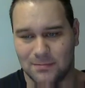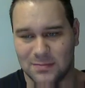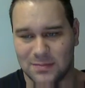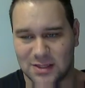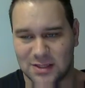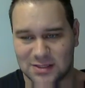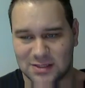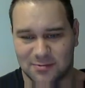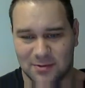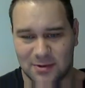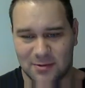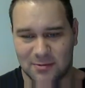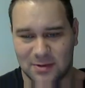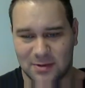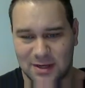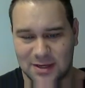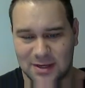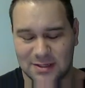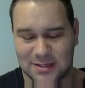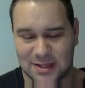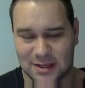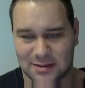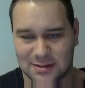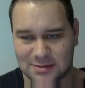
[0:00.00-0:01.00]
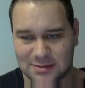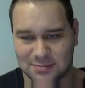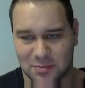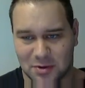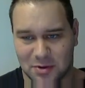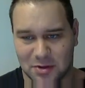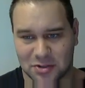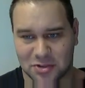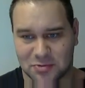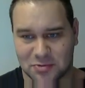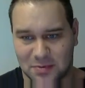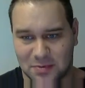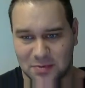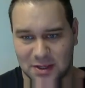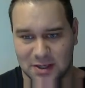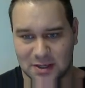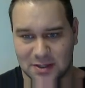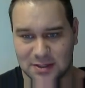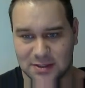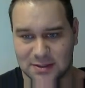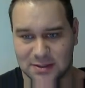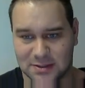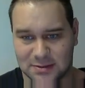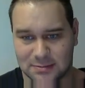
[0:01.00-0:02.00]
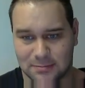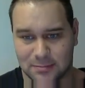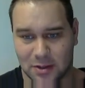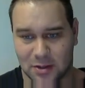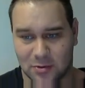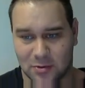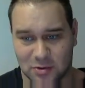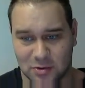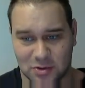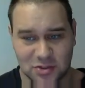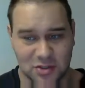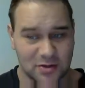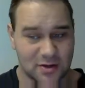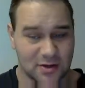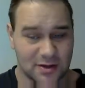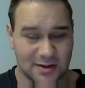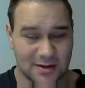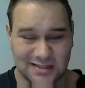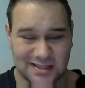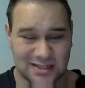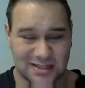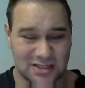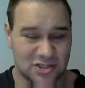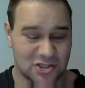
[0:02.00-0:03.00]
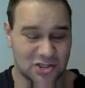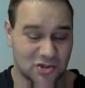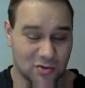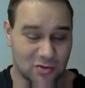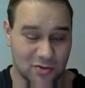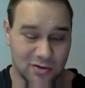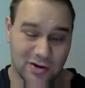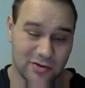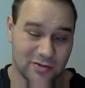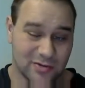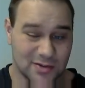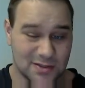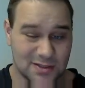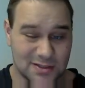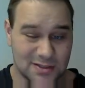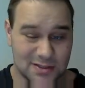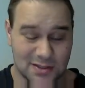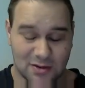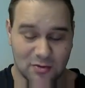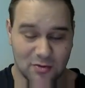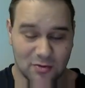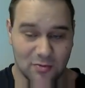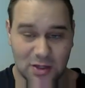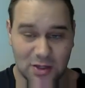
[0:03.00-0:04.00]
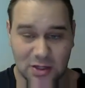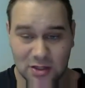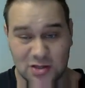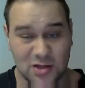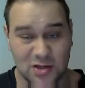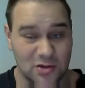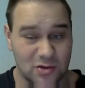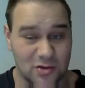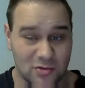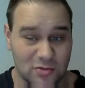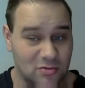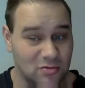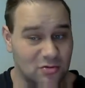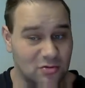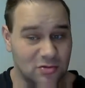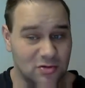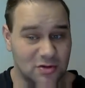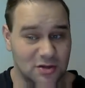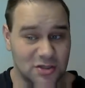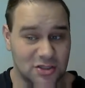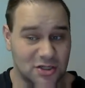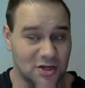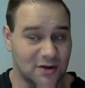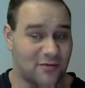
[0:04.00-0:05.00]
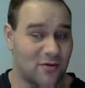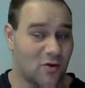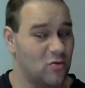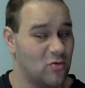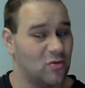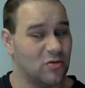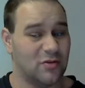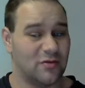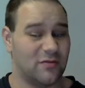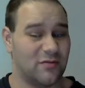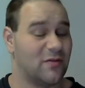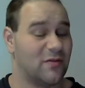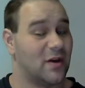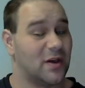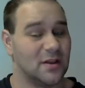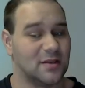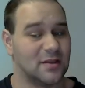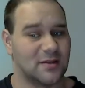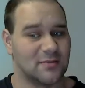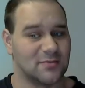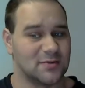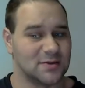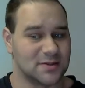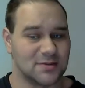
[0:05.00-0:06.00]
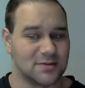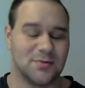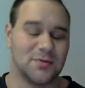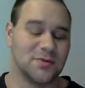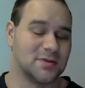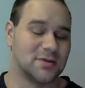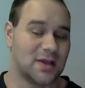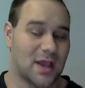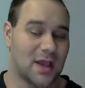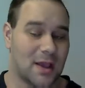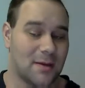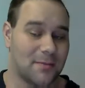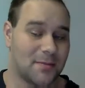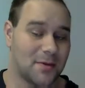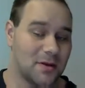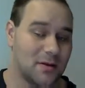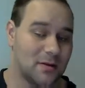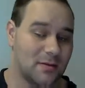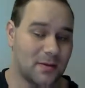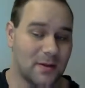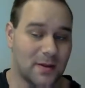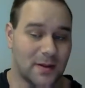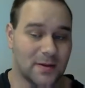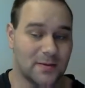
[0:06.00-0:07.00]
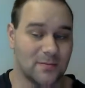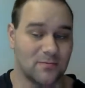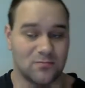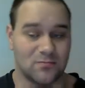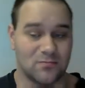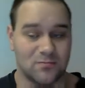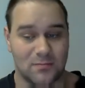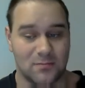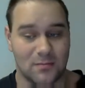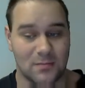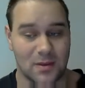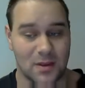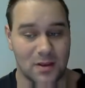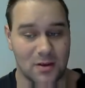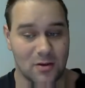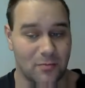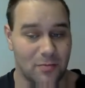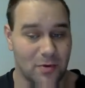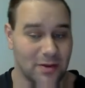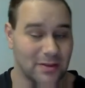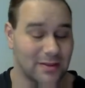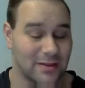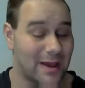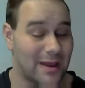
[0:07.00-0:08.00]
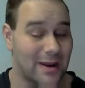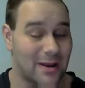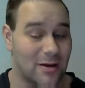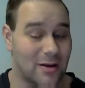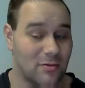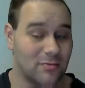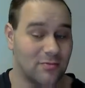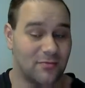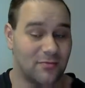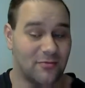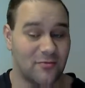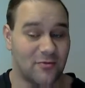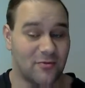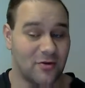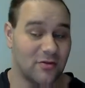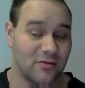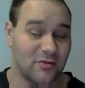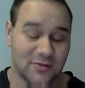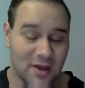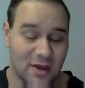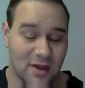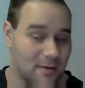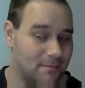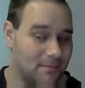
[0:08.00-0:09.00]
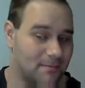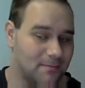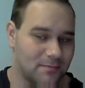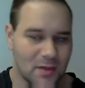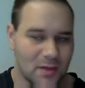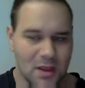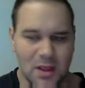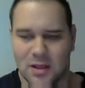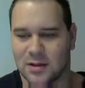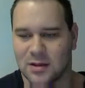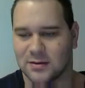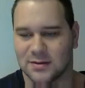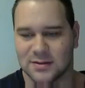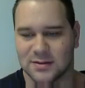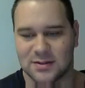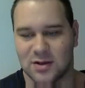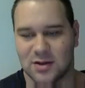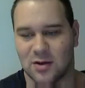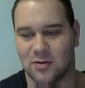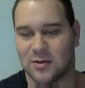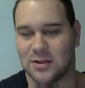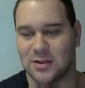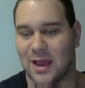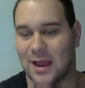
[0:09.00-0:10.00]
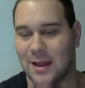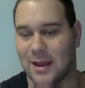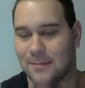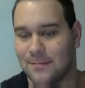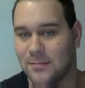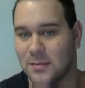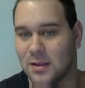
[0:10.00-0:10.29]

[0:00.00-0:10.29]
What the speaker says: this fight really didn't tell us much because Bloodworth took it on such short notice. So we could do the Jeff Hoagland fight that was supposed to happen and bring that out for another time. Let's go with that.